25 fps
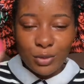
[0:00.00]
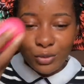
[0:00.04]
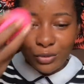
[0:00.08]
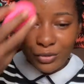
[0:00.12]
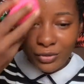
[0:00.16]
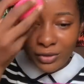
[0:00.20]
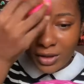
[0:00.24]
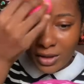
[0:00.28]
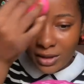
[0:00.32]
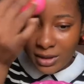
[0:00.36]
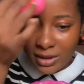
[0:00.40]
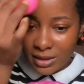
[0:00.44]

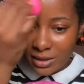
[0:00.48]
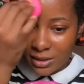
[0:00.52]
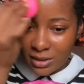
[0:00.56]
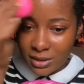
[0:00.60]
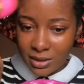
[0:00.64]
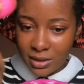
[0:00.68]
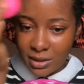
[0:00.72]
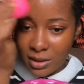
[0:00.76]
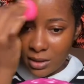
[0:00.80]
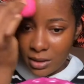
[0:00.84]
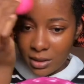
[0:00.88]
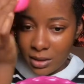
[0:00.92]
face.
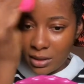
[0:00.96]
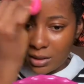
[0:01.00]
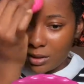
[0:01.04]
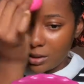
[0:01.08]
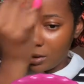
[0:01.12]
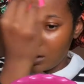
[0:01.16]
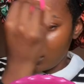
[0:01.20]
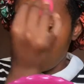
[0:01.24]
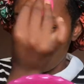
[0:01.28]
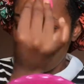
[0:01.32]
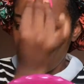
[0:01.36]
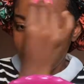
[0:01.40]

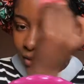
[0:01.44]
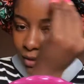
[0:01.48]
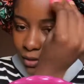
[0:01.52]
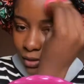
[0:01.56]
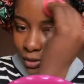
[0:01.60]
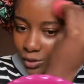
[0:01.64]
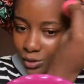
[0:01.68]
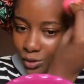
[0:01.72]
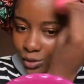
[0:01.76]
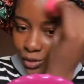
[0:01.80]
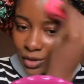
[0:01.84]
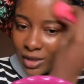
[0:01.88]

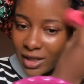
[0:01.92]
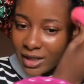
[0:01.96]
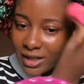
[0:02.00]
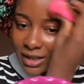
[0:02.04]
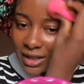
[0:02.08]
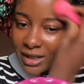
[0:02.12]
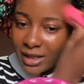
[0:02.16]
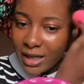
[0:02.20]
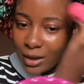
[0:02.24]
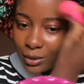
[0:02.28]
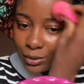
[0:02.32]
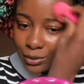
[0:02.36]

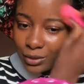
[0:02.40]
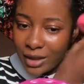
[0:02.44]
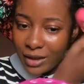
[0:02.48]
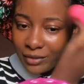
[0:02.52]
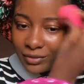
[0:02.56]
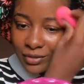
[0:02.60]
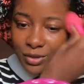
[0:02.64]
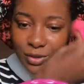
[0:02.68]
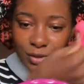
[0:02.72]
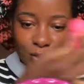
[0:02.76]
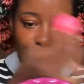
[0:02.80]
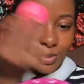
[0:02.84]
Usually I would
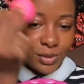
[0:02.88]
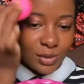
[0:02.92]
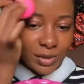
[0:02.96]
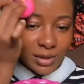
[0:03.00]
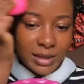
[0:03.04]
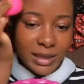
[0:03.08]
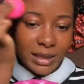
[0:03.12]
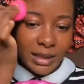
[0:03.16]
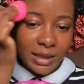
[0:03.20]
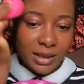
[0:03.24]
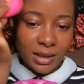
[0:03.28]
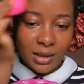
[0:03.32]
have to use
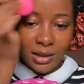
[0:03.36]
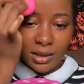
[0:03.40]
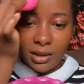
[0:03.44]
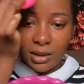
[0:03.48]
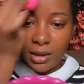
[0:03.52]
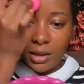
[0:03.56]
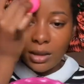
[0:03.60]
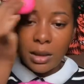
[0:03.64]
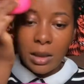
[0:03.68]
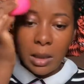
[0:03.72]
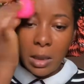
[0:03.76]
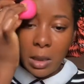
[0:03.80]
like
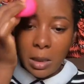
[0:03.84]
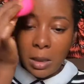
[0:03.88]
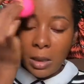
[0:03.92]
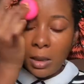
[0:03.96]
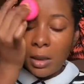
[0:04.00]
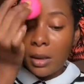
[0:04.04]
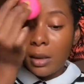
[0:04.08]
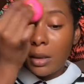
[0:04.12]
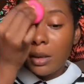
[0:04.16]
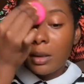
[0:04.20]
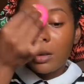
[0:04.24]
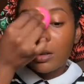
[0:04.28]

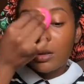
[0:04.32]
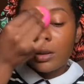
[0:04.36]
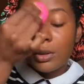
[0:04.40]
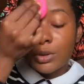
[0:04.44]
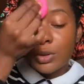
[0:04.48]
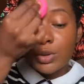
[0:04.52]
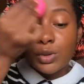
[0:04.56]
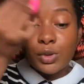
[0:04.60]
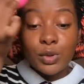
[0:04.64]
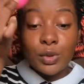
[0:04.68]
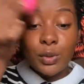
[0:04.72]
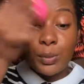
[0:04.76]

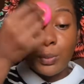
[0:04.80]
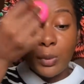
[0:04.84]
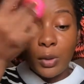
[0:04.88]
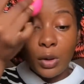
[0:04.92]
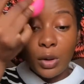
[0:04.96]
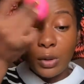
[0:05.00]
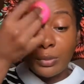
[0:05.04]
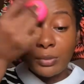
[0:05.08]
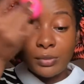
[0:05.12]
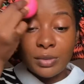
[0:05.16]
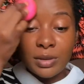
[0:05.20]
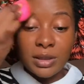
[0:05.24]
2
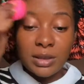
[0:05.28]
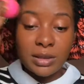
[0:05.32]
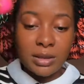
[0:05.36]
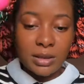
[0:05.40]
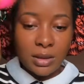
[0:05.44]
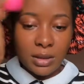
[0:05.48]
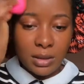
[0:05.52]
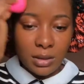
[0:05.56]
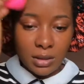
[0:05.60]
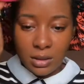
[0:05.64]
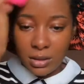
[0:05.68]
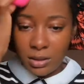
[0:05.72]
pumps
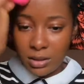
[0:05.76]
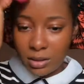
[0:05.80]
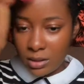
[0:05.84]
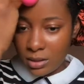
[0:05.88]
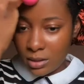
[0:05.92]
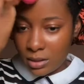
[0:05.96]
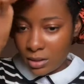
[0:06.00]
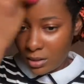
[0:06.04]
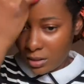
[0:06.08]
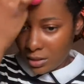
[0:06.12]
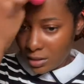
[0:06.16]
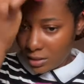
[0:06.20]

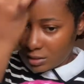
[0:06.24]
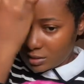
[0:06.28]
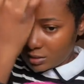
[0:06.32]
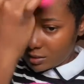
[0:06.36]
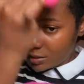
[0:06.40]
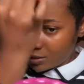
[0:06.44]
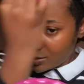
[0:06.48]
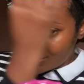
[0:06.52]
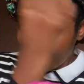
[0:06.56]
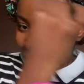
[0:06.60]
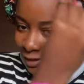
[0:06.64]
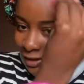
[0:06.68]

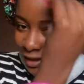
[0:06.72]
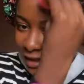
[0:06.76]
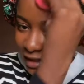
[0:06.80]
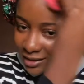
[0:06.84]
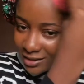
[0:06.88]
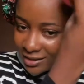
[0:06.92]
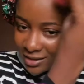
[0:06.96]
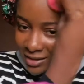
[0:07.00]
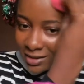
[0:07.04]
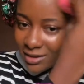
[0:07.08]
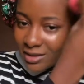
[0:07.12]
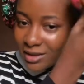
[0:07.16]
to
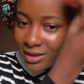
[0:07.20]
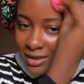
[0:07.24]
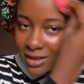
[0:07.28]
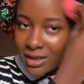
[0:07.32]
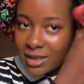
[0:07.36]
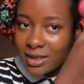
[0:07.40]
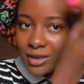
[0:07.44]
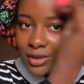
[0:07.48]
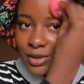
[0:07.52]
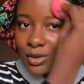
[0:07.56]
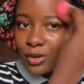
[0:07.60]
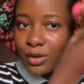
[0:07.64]
get
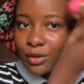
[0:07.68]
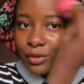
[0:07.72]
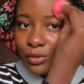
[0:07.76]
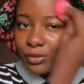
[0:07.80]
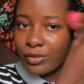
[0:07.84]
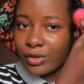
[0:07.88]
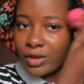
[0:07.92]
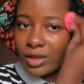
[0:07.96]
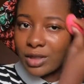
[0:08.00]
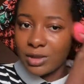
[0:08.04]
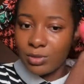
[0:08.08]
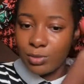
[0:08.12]
decent
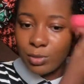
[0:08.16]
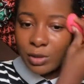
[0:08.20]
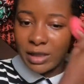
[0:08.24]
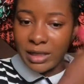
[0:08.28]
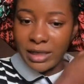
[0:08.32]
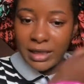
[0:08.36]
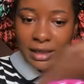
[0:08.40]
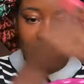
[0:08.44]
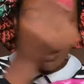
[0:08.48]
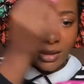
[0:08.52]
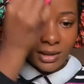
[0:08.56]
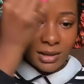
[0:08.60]
coverage, but
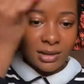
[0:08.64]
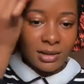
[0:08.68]
like